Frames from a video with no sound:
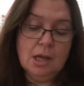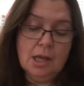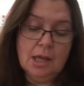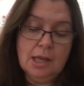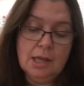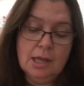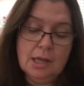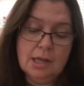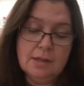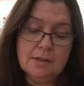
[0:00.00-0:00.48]

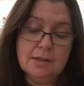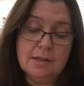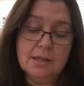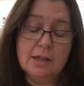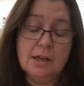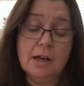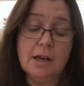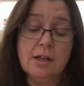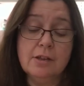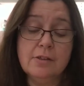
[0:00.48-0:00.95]
and
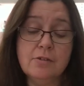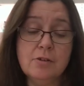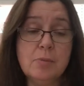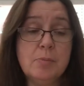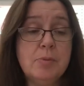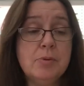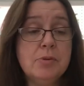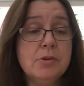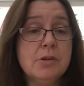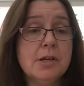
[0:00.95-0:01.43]
the other
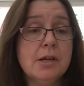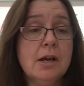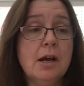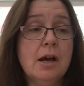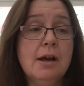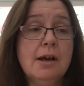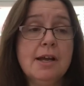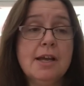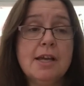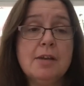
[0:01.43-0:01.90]
book
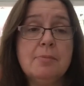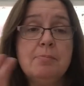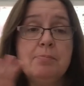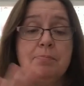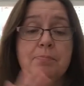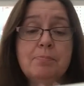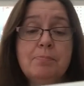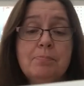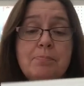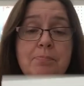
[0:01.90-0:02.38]
I
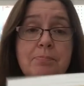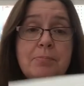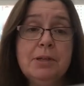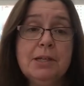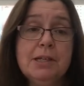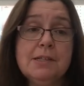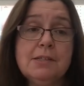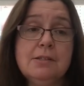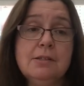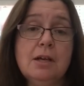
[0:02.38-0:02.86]

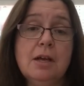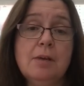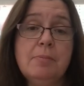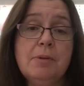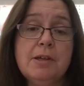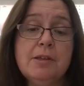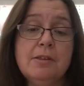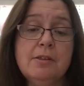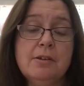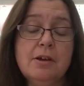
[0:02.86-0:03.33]
picked up
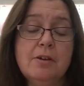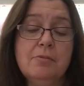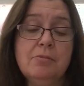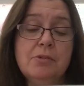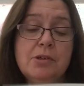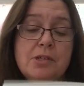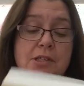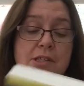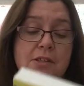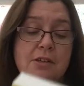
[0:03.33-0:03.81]
I thought
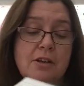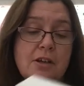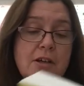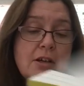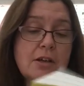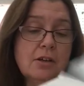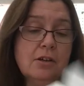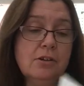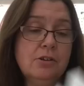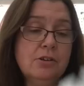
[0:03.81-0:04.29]
was
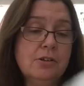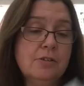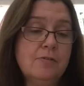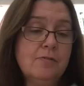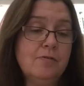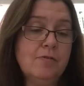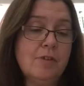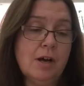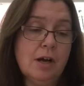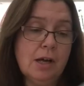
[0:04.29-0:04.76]
a good
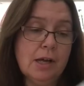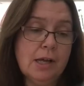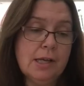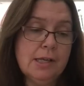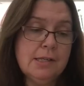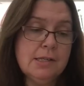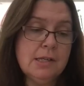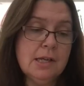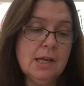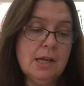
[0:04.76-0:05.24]

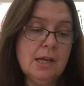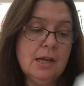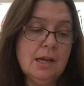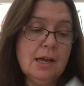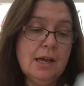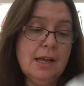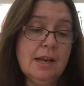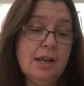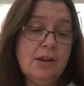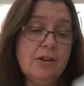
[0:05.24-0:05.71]
find
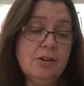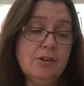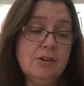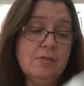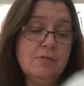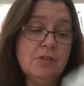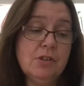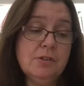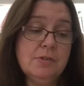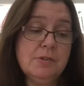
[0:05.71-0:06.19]
and I could
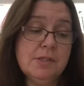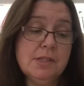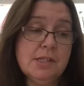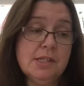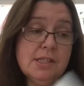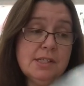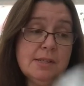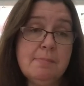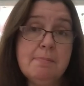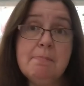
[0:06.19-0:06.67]
have used
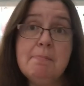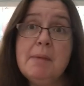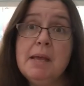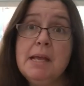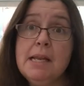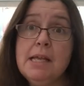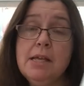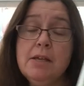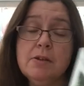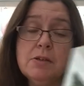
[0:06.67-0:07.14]
this
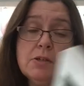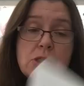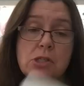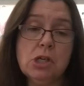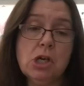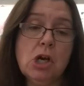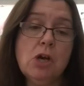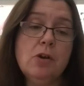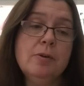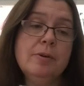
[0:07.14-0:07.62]
many years
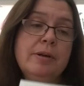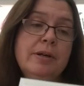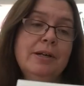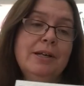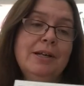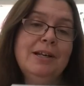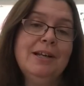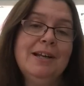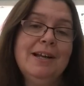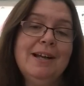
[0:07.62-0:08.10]
ago
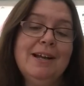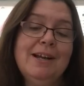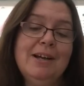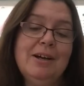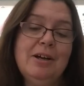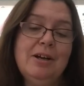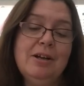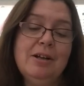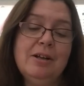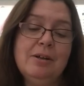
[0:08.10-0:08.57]

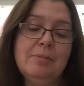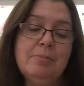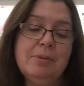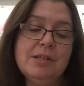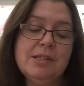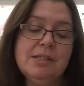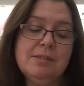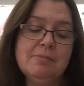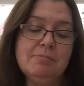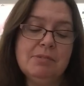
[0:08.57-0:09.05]
uh,
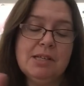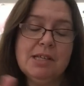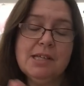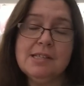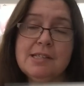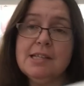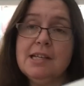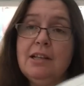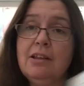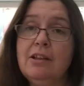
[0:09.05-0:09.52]
but
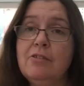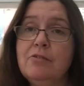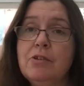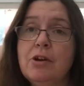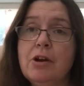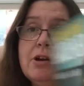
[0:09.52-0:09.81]
because I love